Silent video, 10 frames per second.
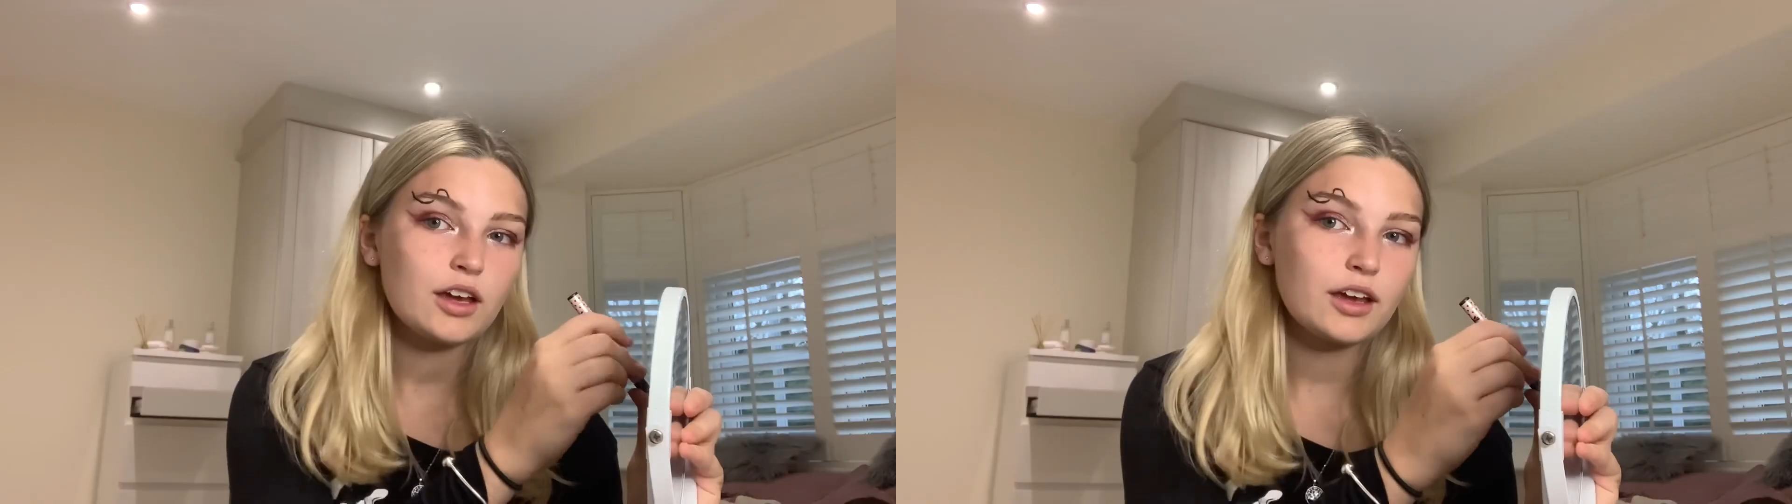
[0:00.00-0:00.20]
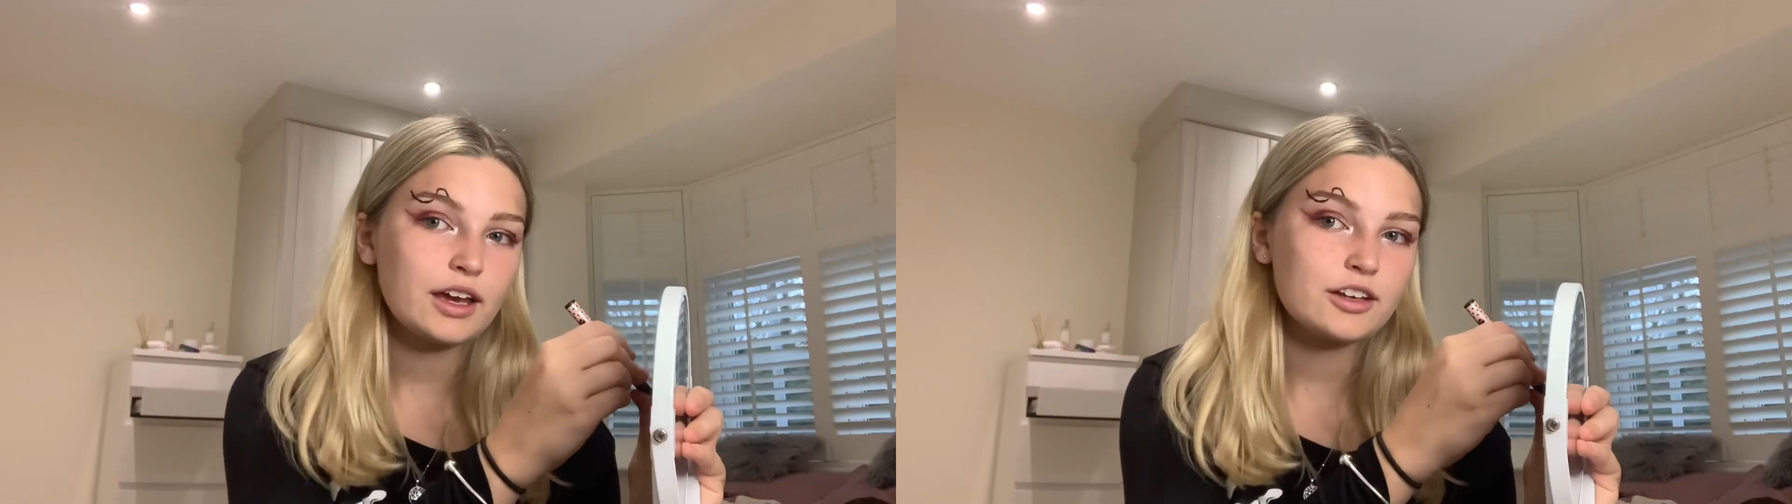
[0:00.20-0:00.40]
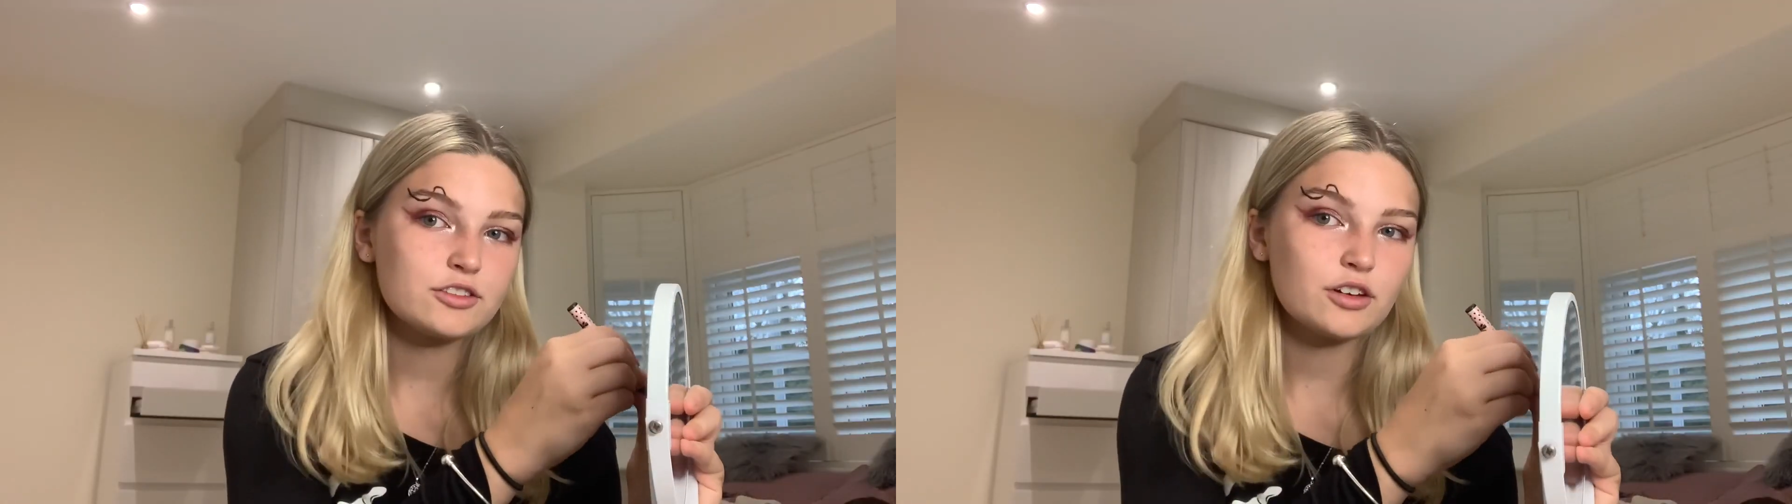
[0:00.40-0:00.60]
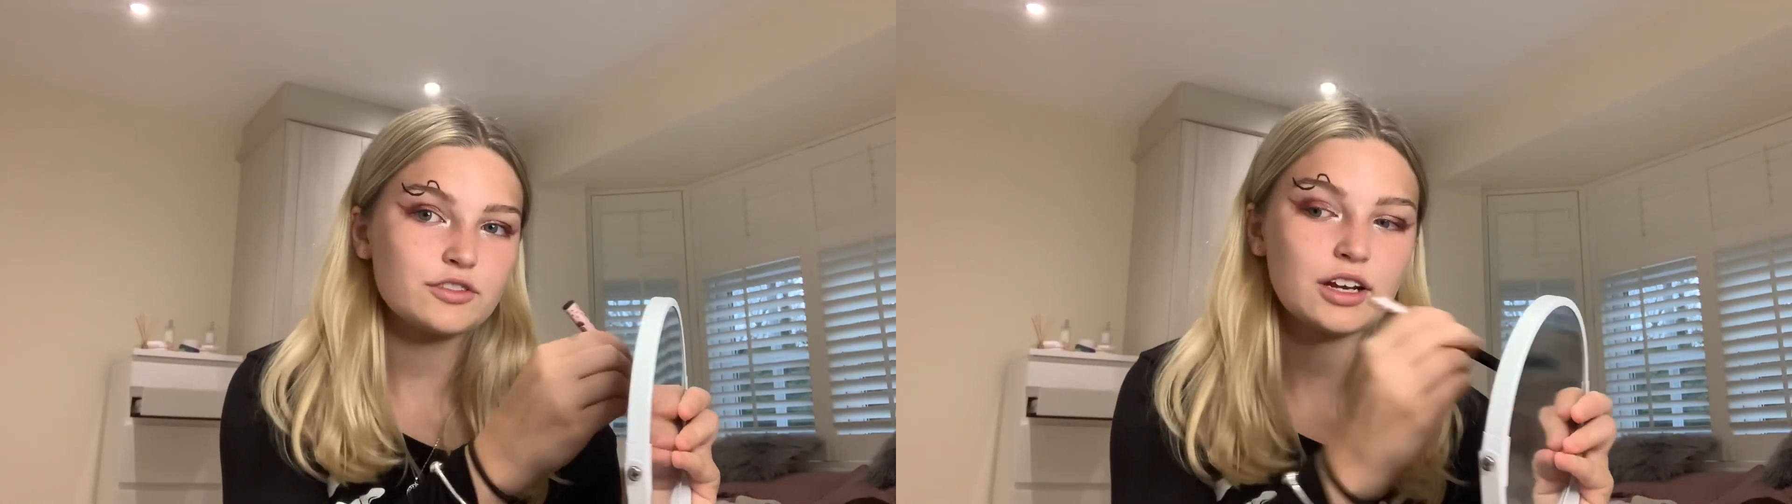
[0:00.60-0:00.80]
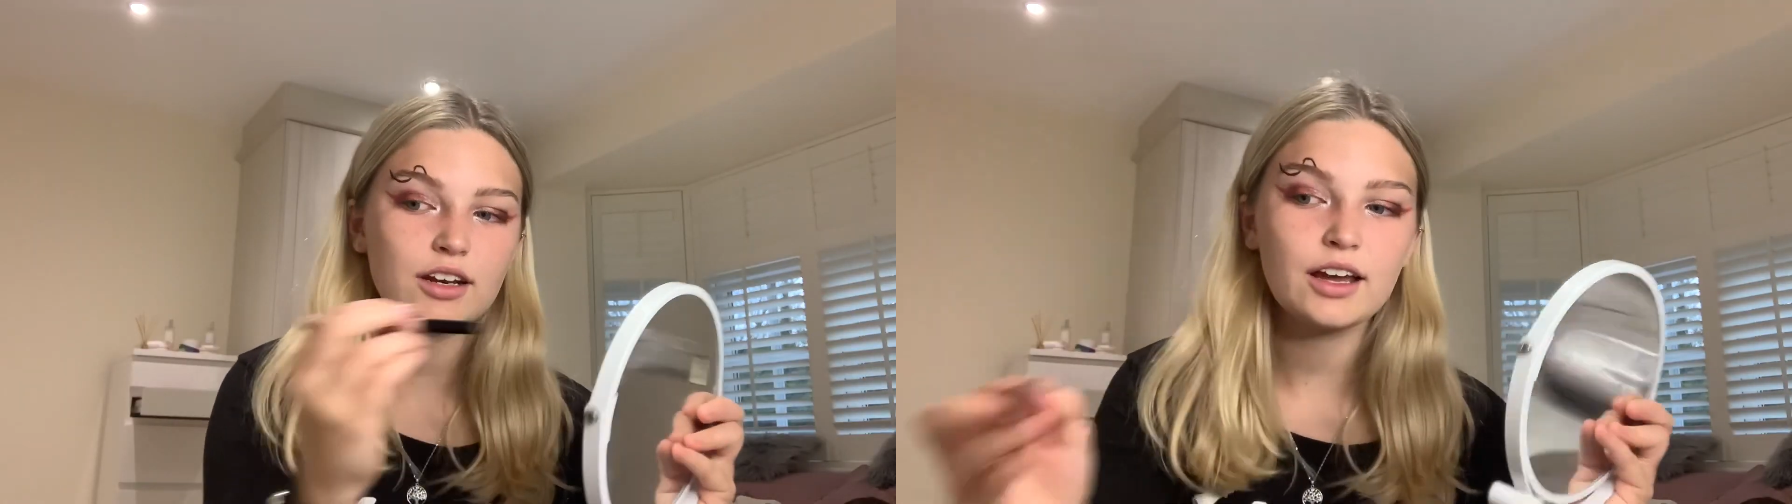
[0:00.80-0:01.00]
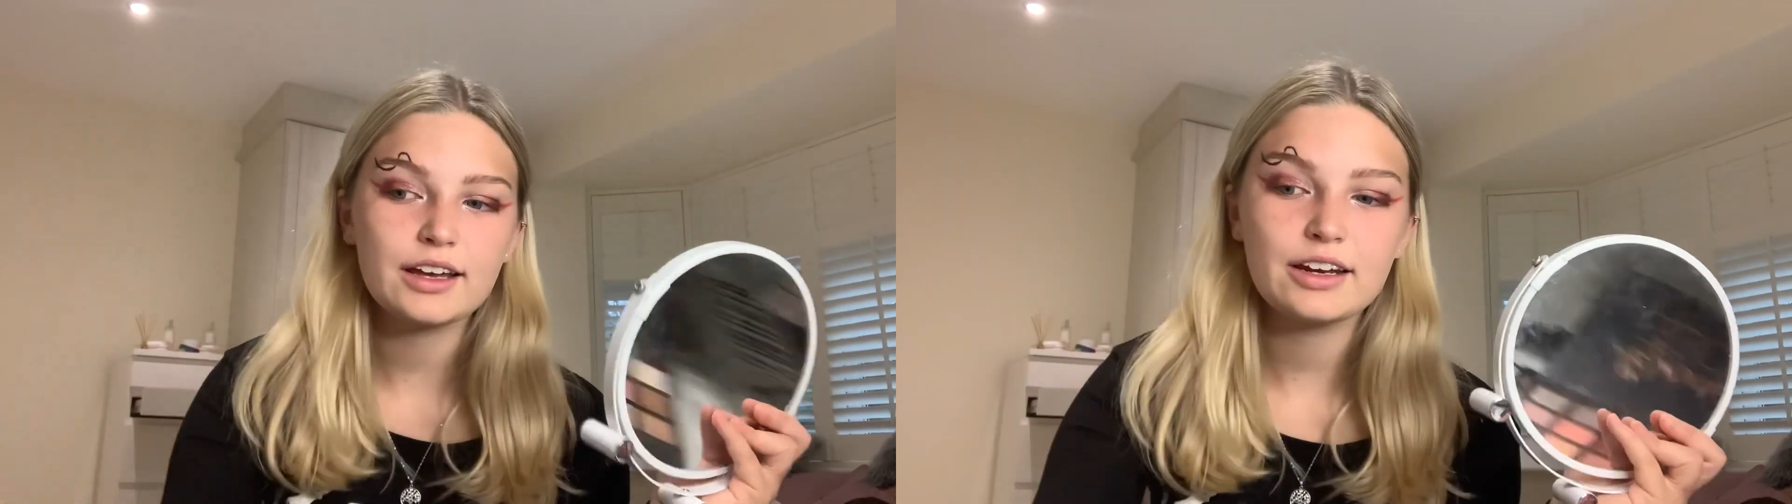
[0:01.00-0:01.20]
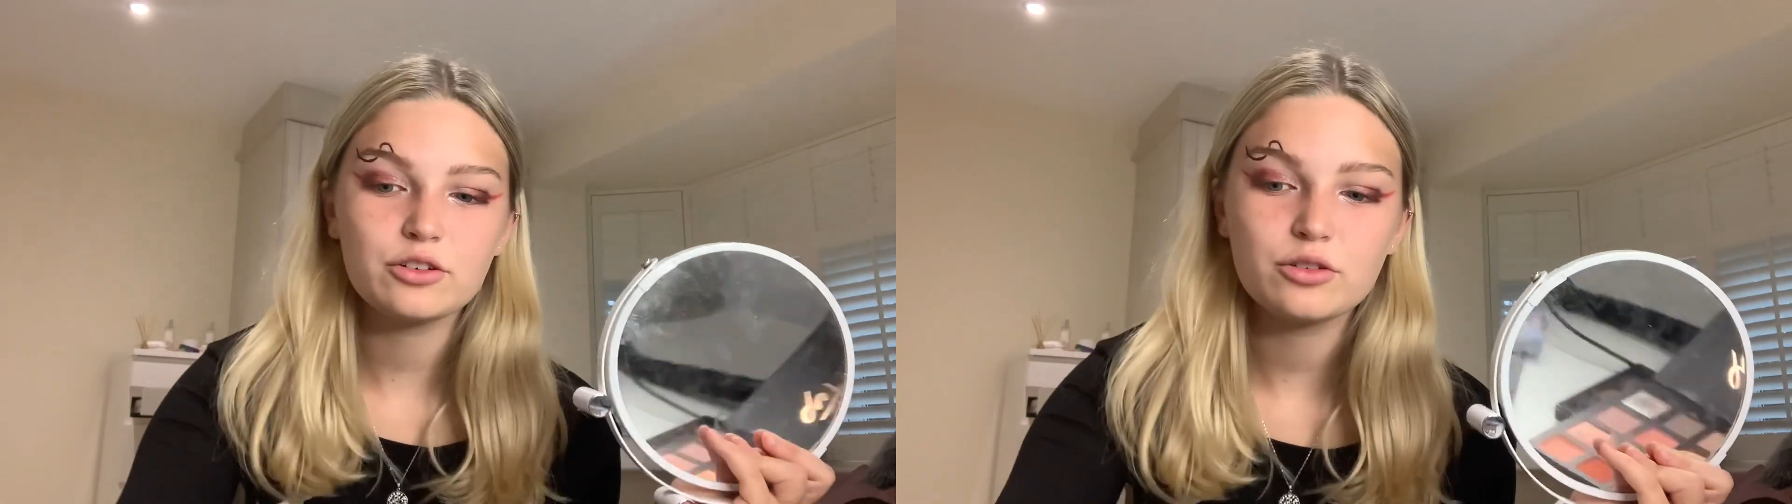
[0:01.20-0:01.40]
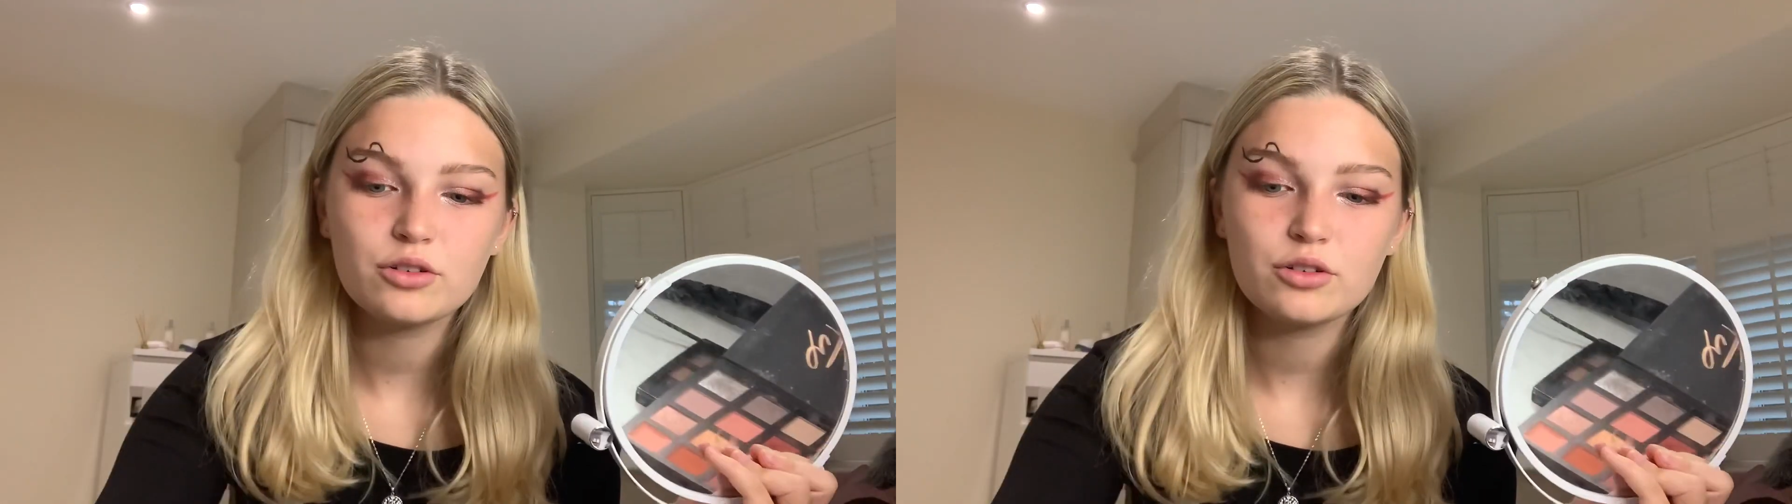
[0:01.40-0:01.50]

Okay, so I've done like a little